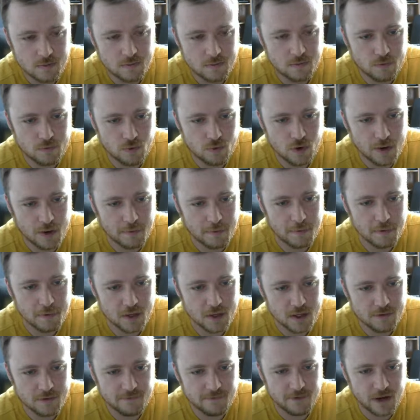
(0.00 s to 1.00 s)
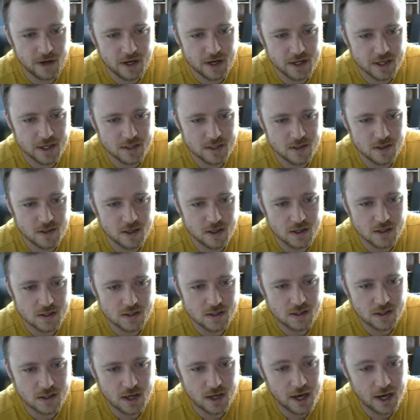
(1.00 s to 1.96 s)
probably fight against this.